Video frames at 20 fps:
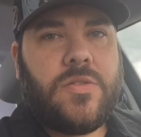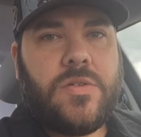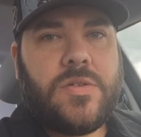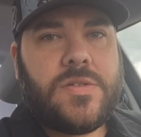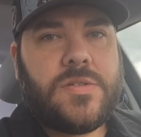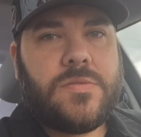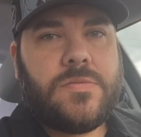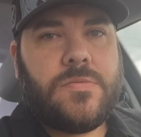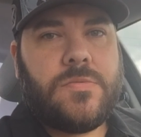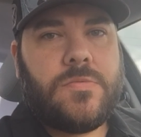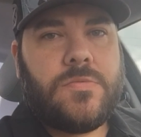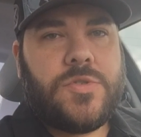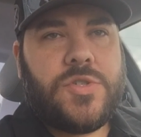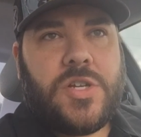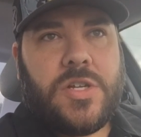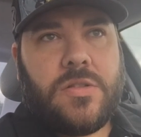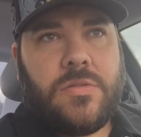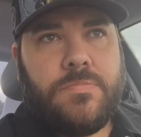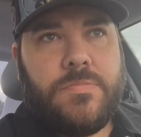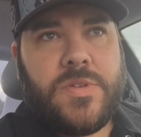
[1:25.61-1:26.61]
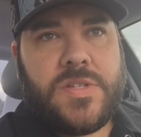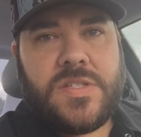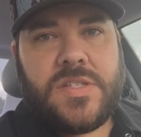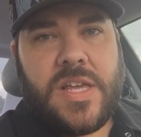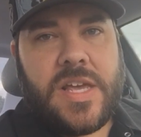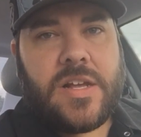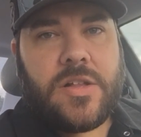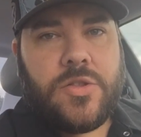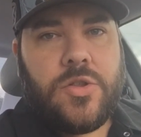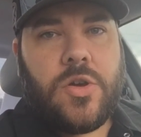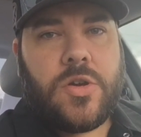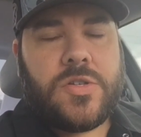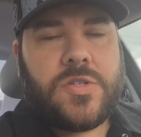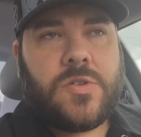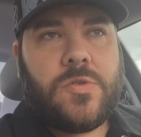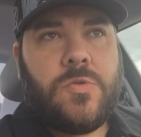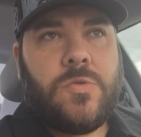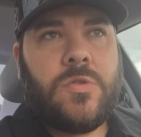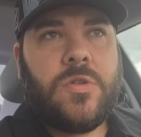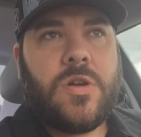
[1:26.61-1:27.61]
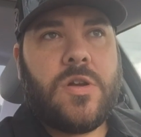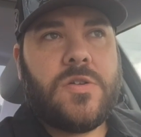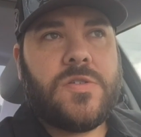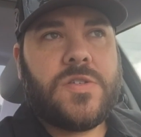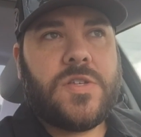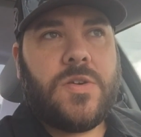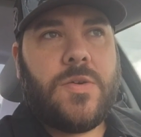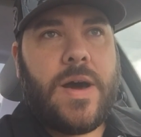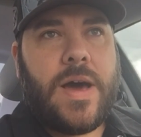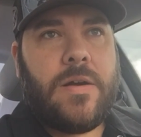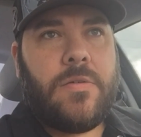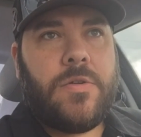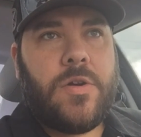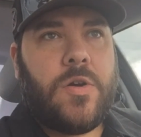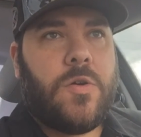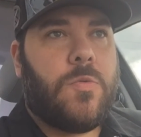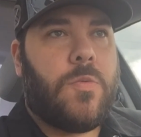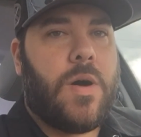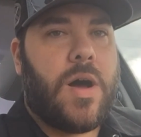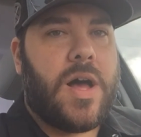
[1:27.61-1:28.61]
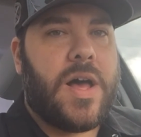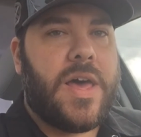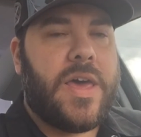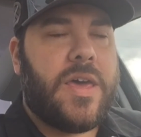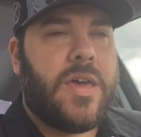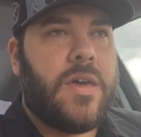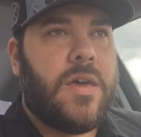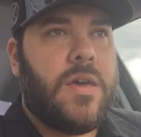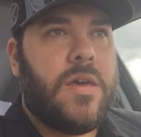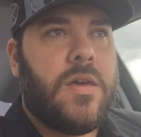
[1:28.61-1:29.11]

looks cooler, so I don't know why